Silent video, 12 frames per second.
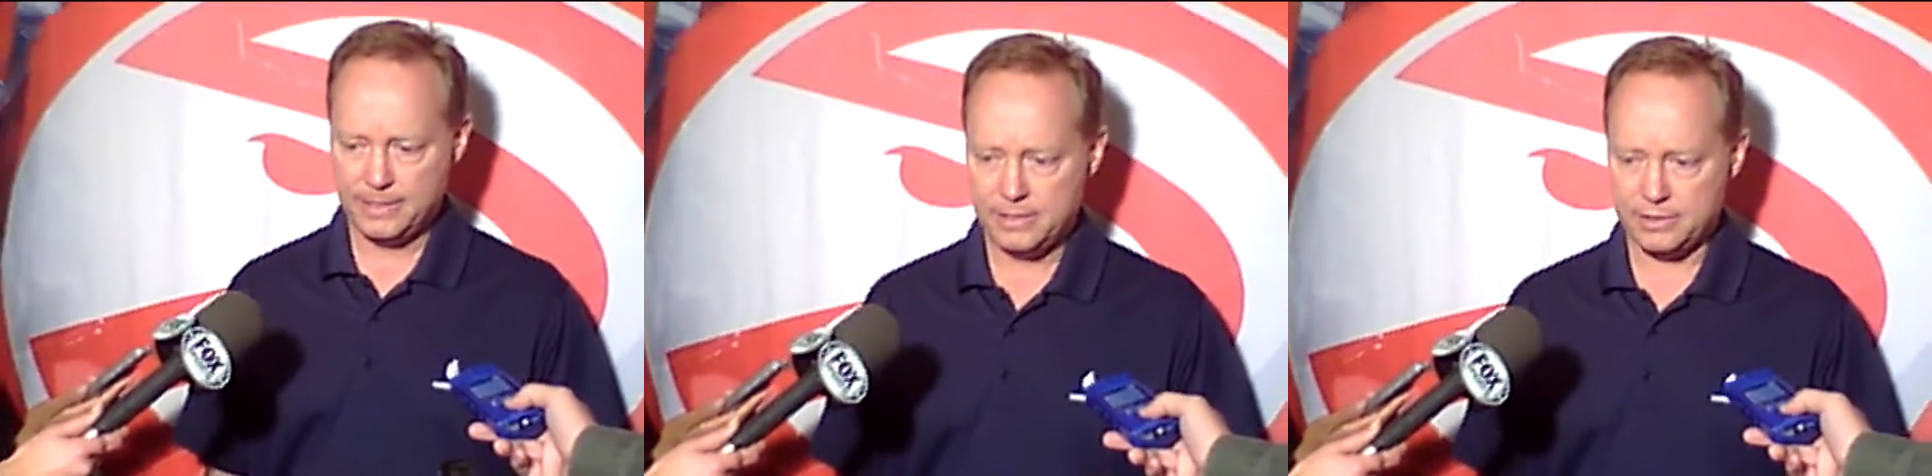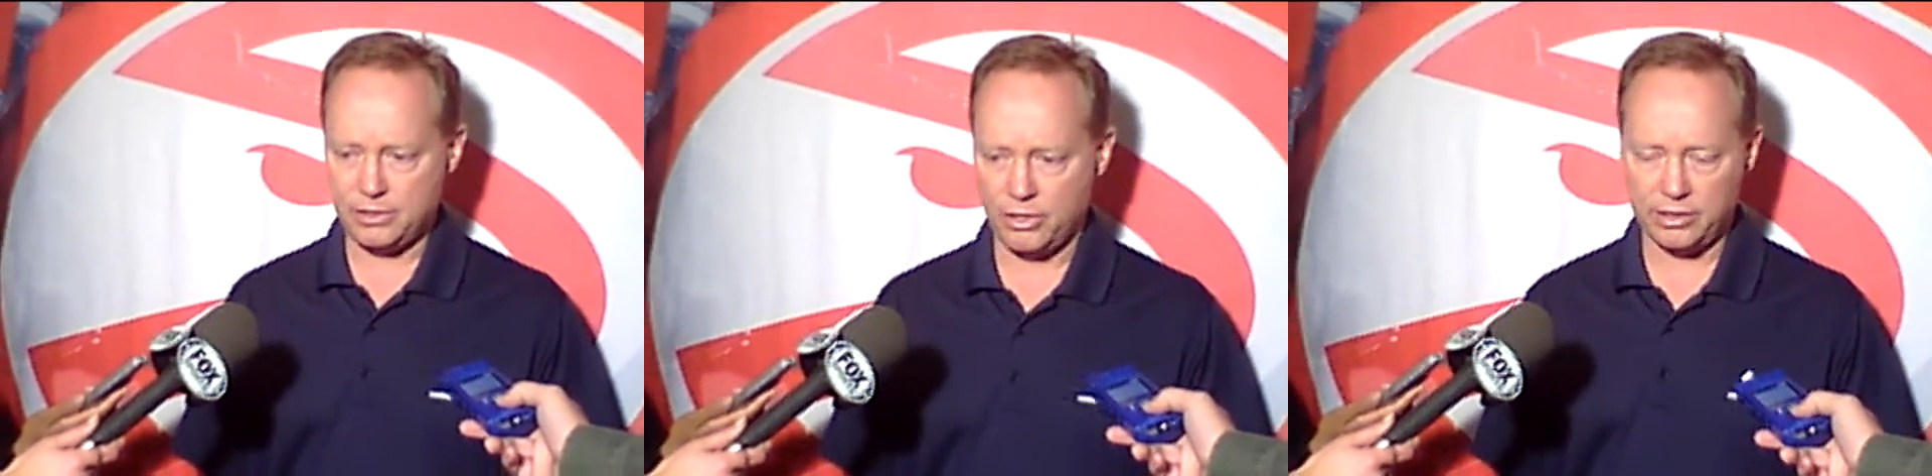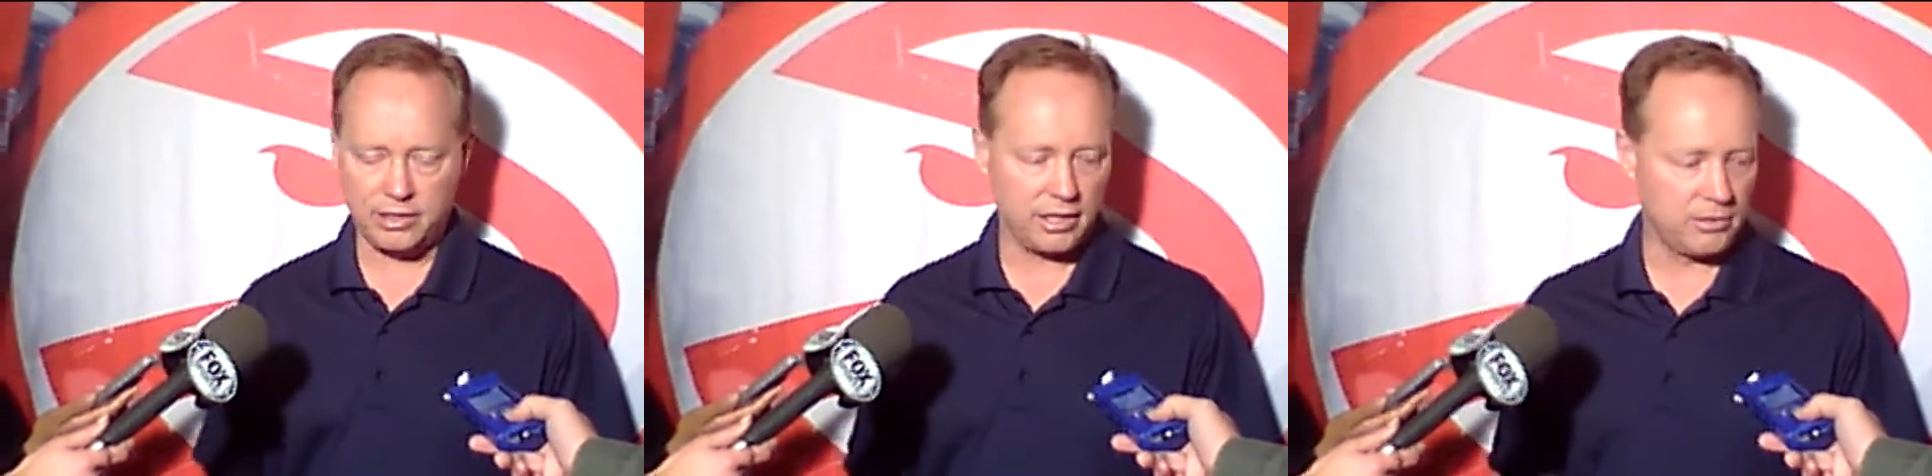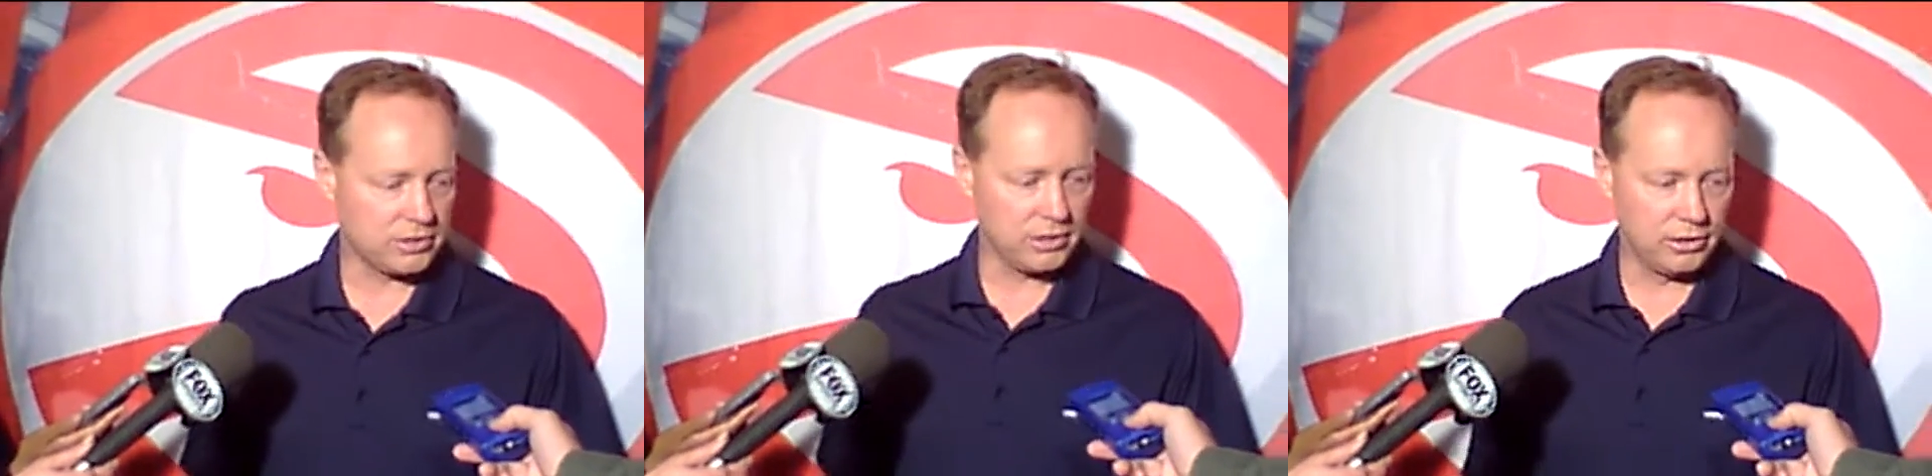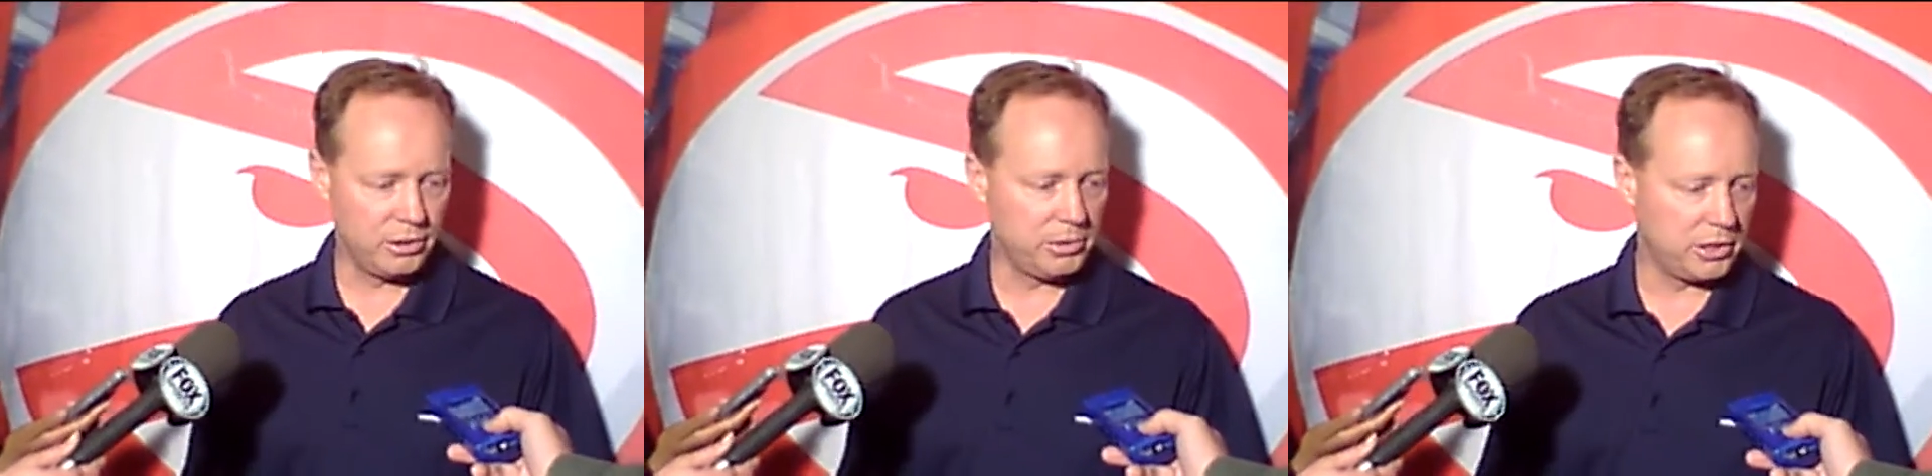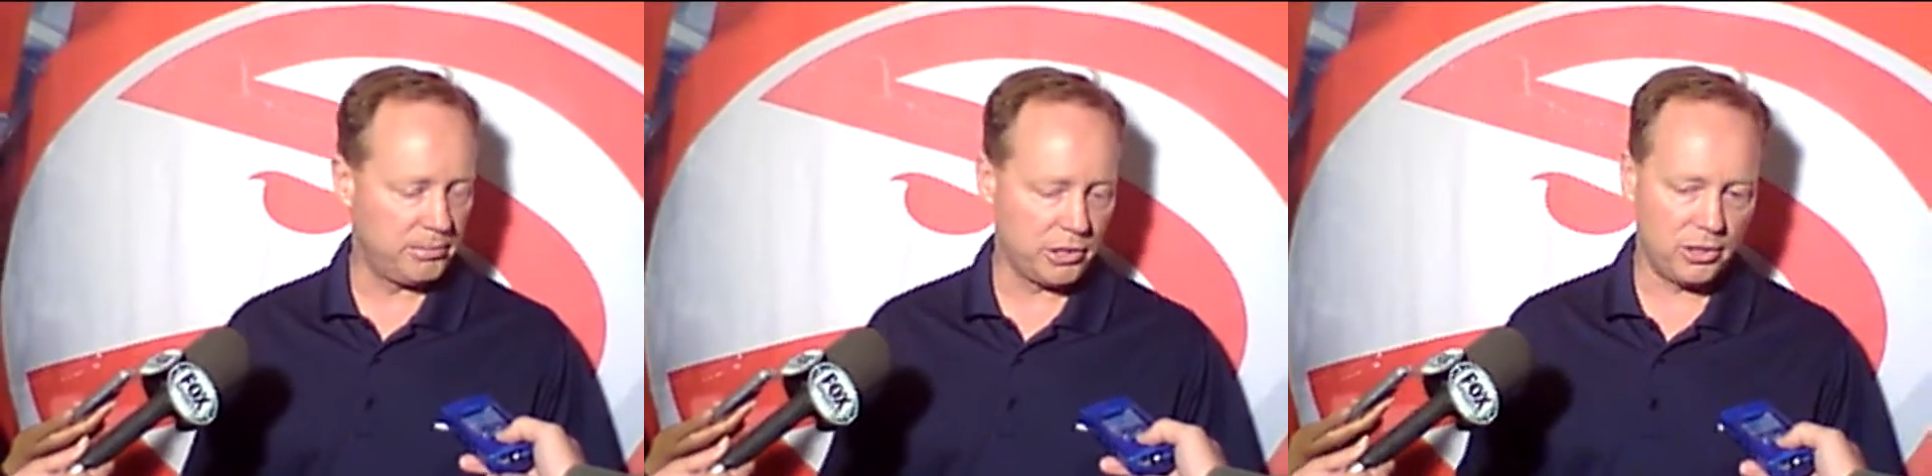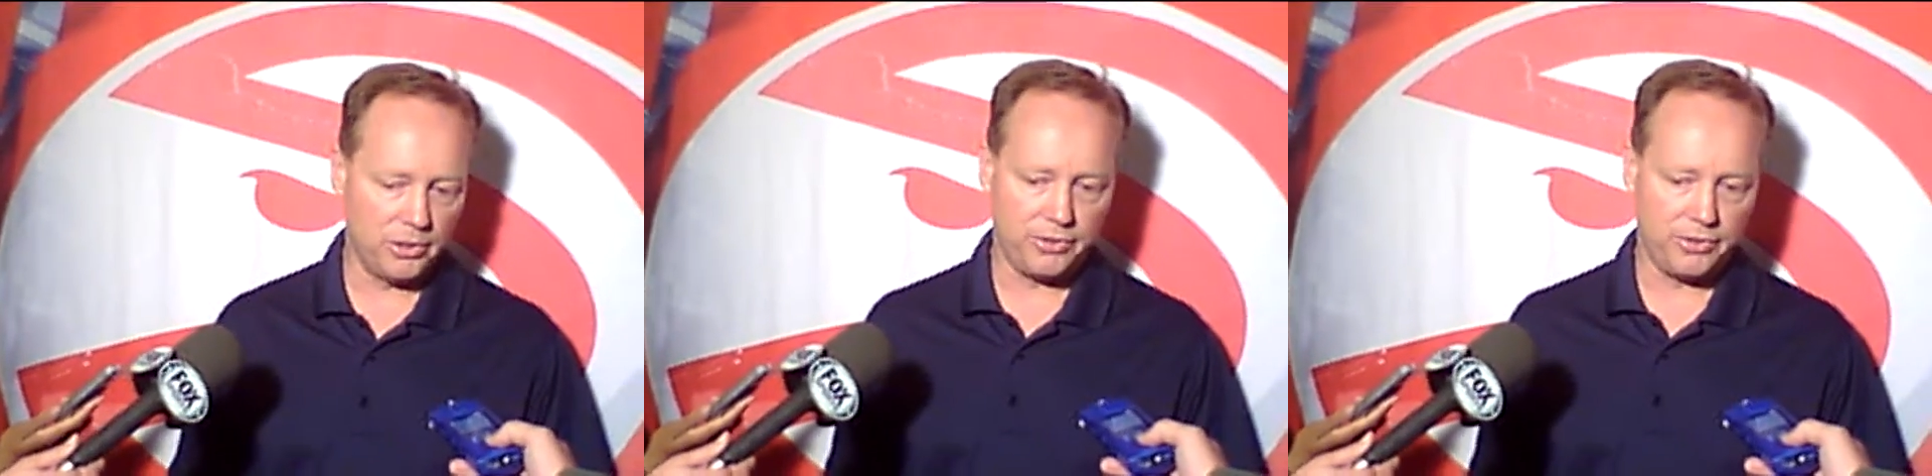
So I think it was a little bit of both,